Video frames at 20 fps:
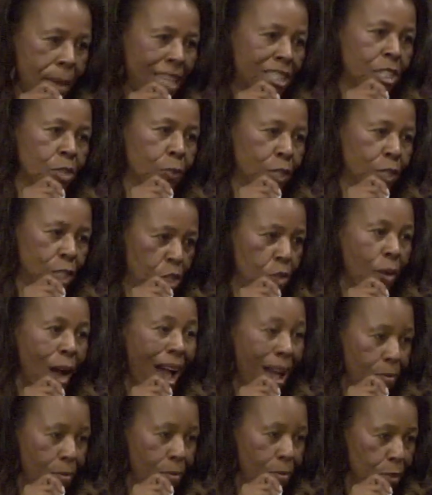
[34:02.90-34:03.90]
And if somebody
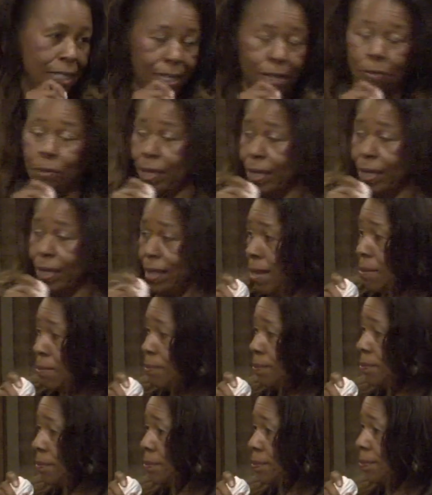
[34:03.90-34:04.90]
mess with you, I will
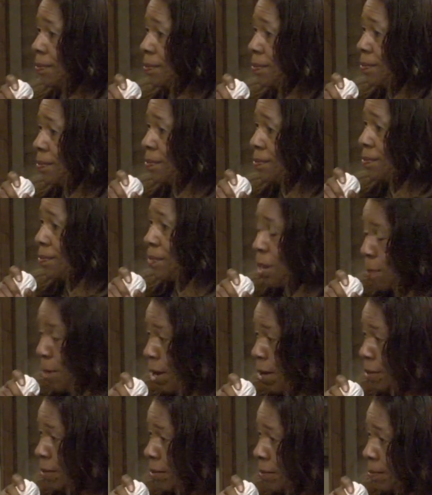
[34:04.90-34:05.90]
deal with them.
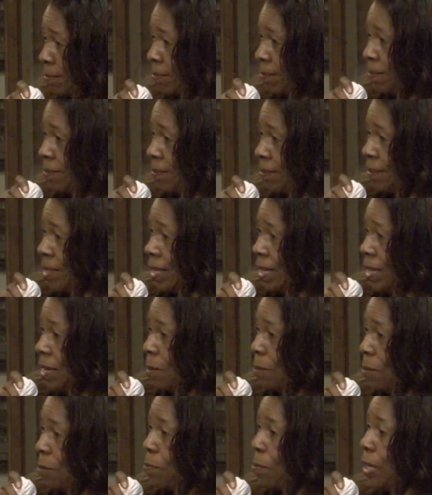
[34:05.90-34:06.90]
Come on.
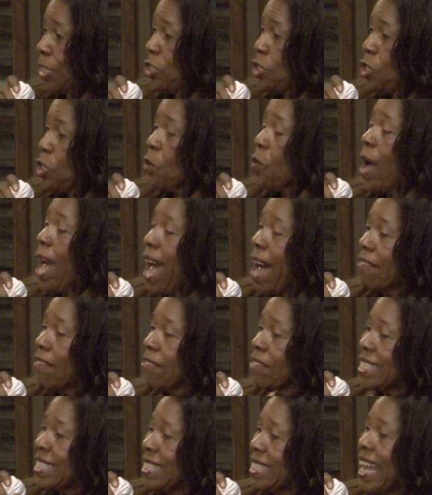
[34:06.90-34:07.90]

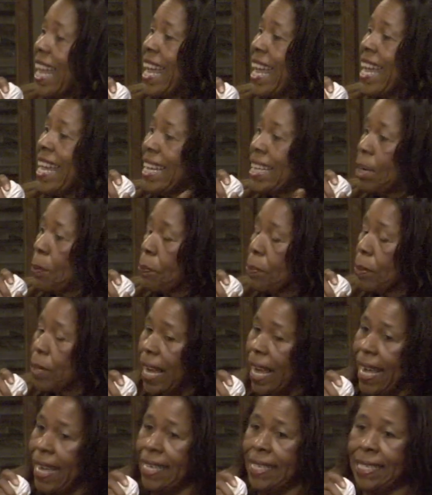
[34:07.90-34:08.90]
But you have to
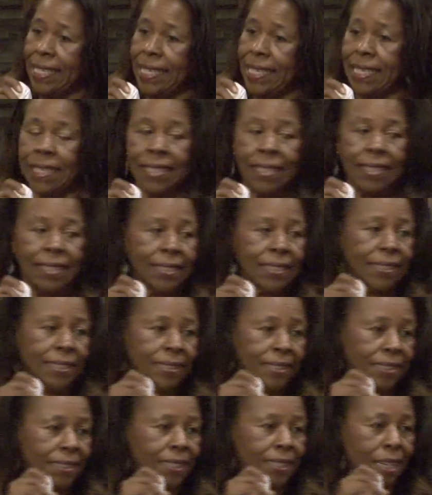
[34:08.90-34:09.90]
stay in a
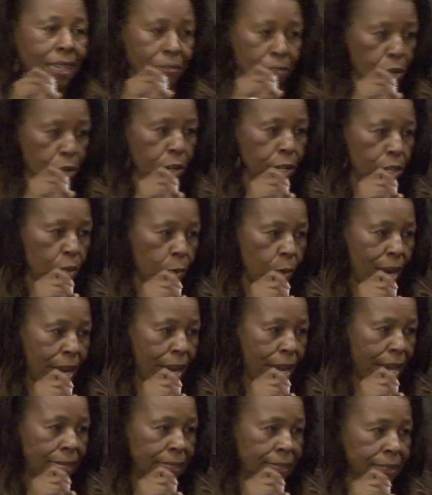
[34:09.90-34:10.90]
place
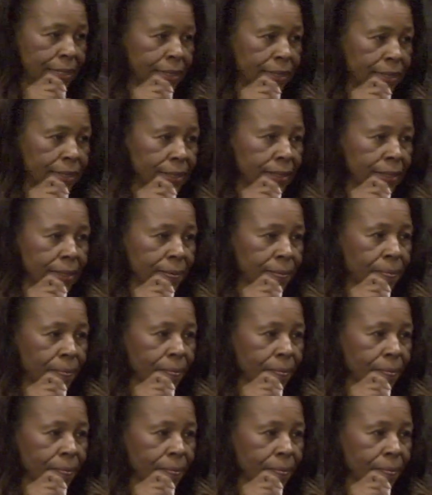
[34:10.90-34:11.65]
of turning away.